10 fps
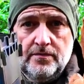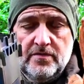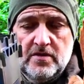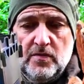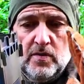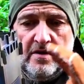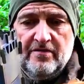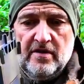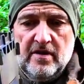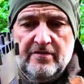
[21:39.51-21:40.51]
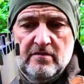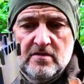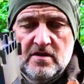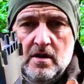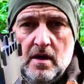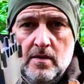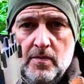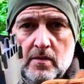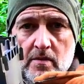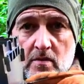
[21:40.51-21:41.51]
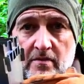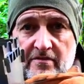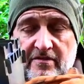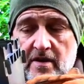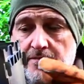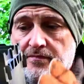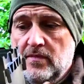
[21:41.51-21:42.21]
So you probably find that if it was tight at the bottom, it wouldn't fit